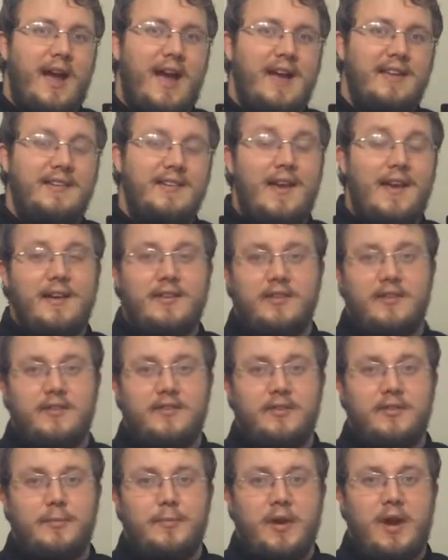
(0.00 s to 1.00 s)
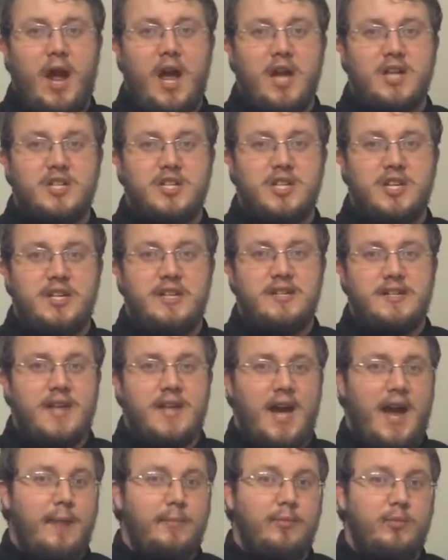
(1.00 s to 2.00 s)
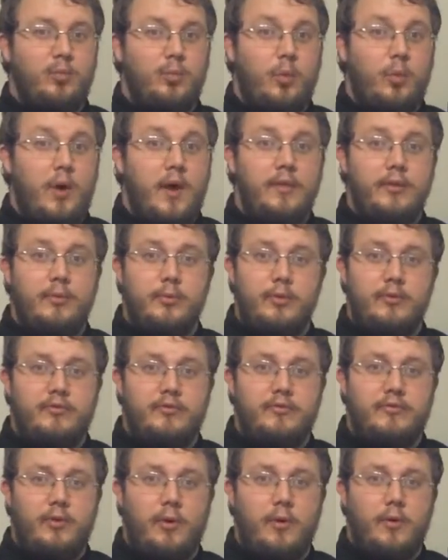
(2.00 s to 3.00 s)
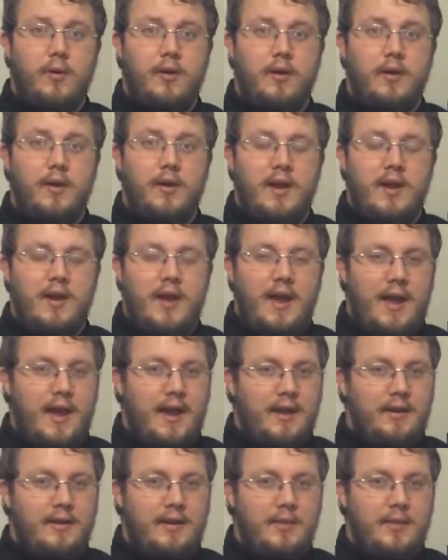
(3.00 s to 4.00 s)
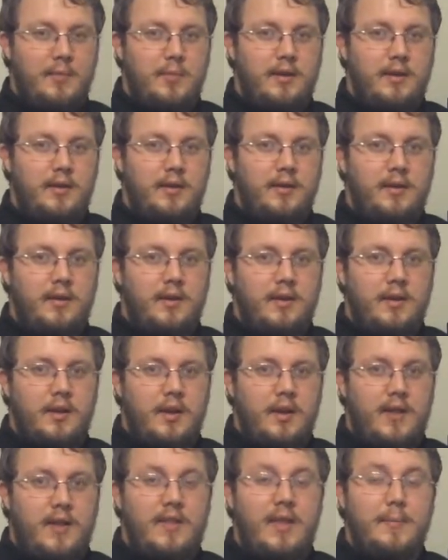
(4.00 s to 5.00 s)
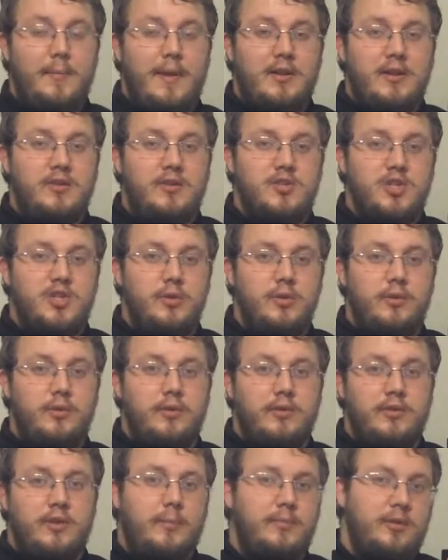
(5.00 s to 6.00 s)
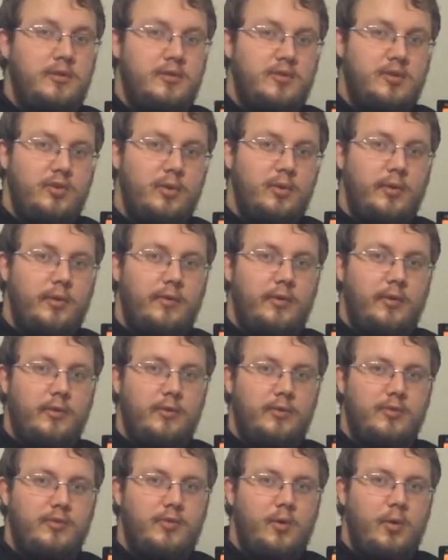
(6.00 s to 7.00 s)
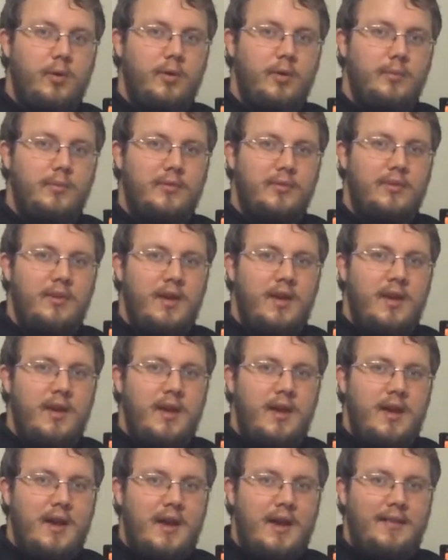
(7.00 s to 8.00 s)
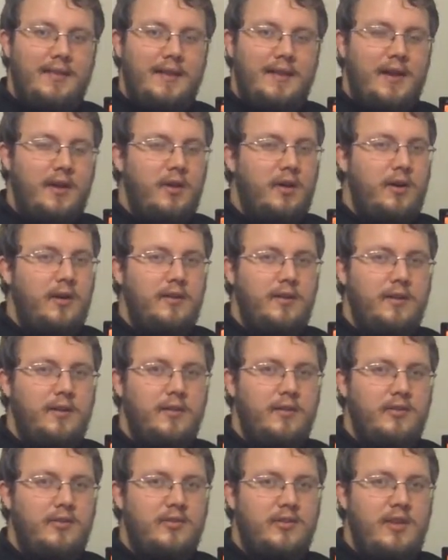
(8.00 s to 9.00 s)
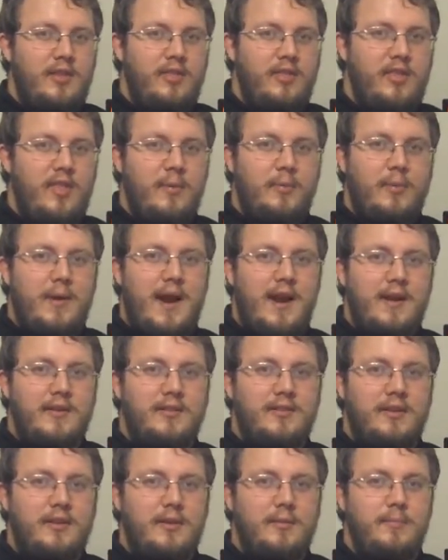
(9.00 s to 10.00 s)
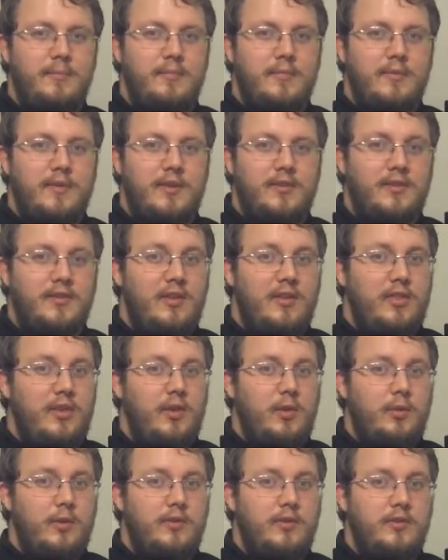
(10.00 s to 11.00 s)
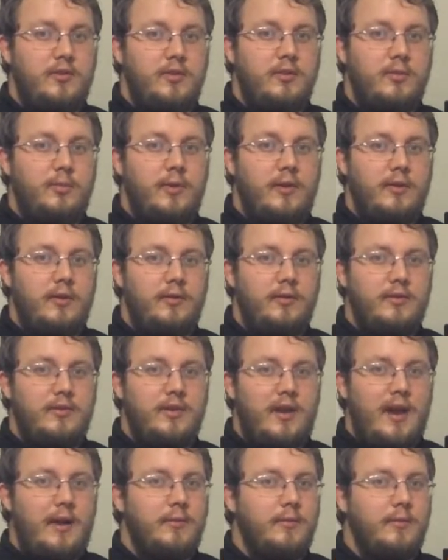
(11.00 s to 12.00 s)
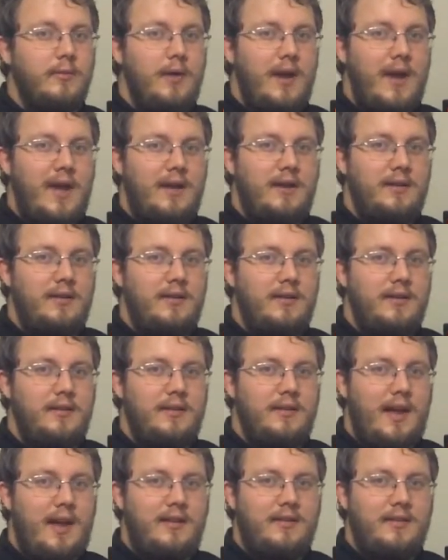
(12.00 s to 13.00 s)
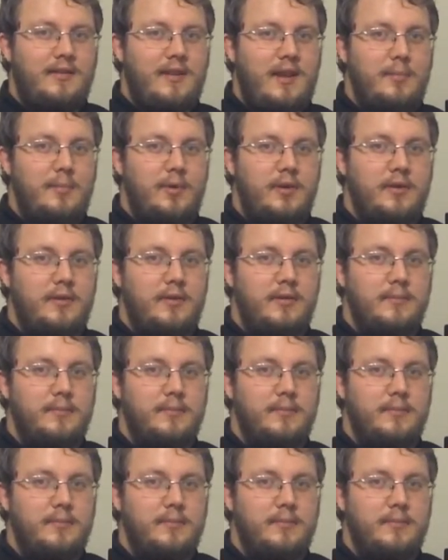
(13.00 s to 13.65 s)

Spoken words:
has access to Makashi types 1 through 4 and Nimin, and they may choose up to 2 of those forms. And like all other Sith in the Praxeum, the Sith Inquisitor wields a red lightsaber.